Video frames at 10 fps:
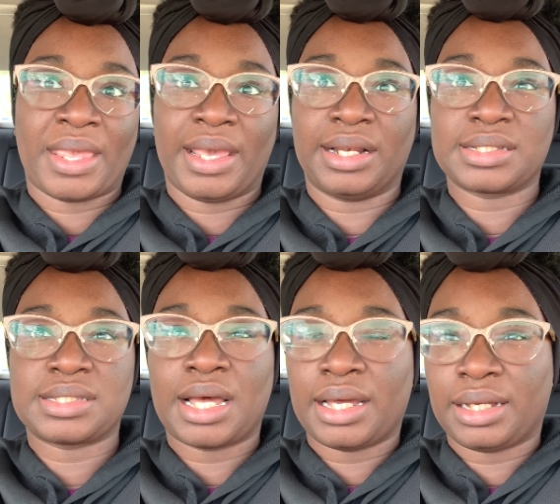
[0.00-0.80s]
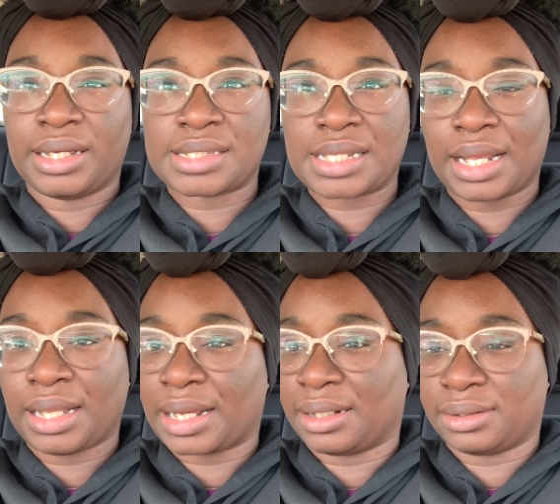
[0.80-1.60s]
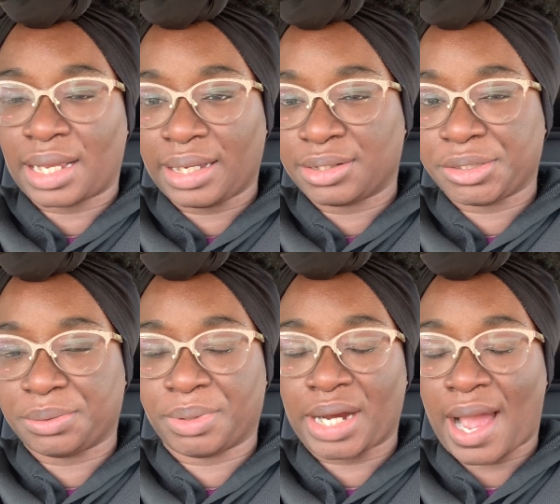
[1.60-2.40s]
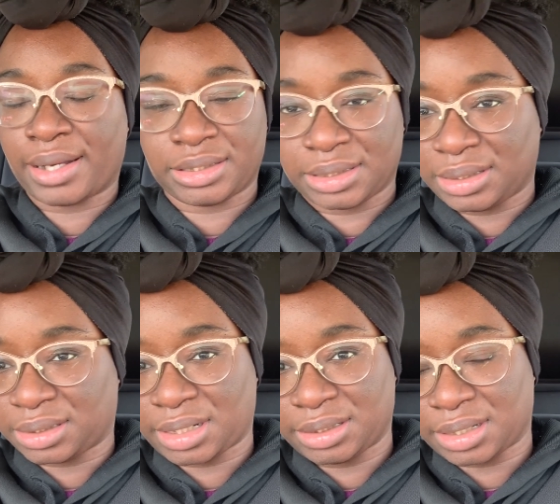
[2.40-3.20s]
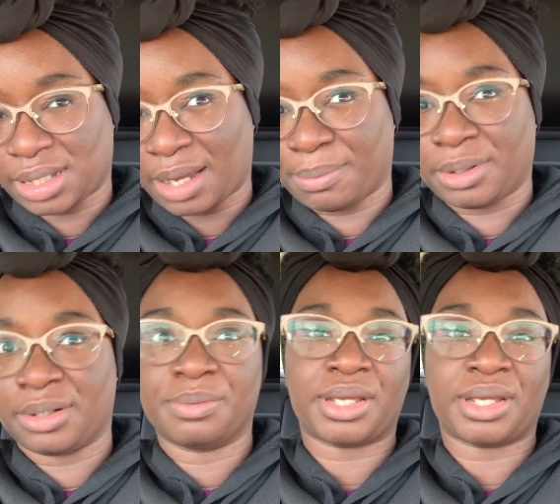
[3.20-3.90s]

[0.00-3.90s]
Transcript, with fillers: and it's not it's not like a light issue where I just need to change the light bulb.